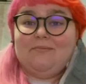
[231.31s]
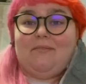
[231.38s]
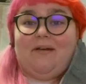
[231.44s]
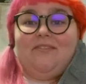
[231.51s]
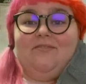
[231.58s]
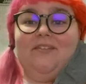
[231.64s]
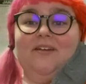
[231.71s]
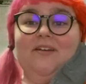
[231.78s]

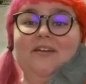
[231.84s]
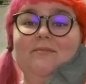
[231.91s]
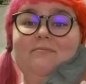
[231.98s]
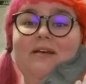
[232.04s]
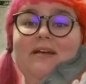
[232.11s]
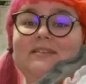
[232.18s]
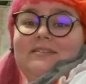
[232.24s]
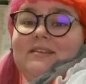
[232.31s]
my very
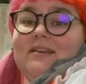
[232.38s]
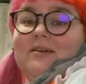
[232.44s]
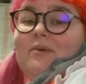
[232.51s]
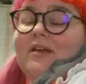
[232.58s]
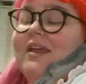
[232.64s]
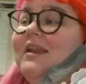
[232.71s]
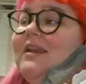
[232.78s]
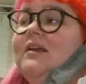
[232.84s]
messy,
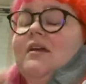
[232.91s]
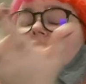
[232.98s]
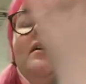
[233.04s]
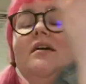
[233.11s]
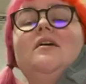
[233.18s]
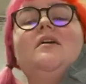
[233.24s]
well, getting